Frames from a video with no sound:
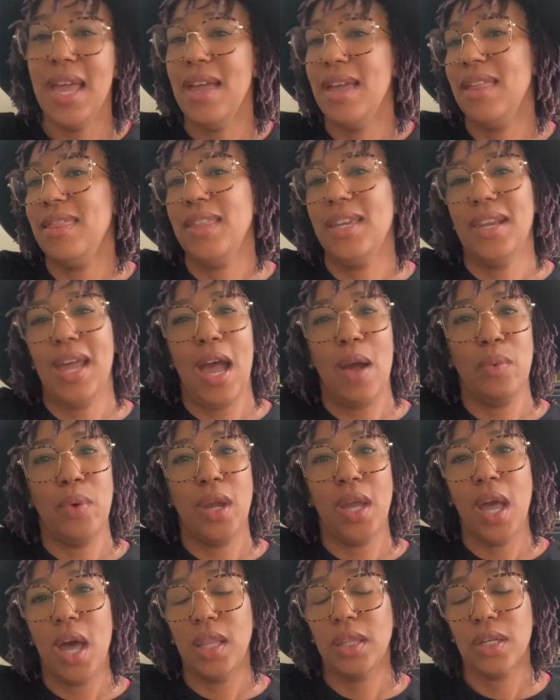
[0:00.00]
And then I
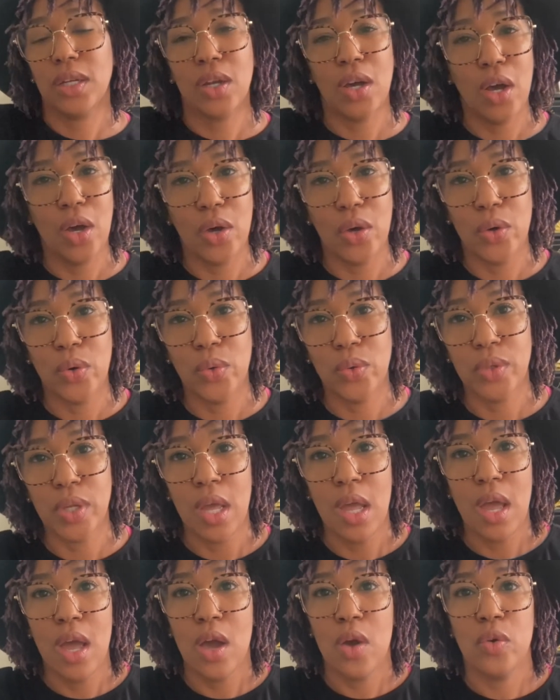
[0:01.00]
would color code,
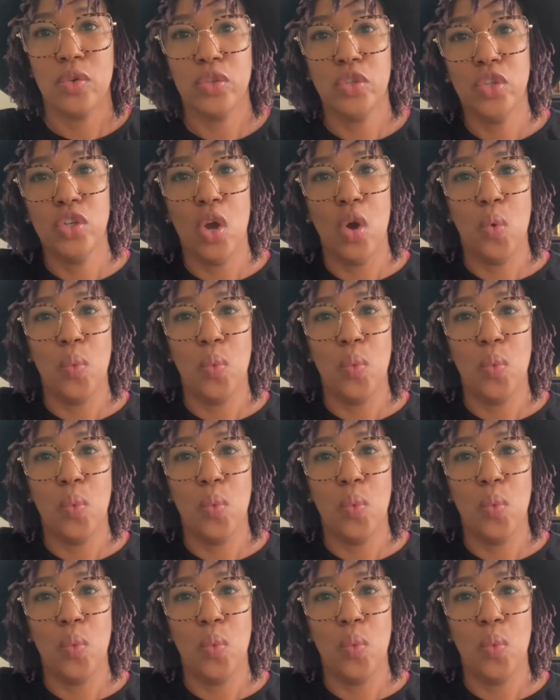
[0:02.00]
you know,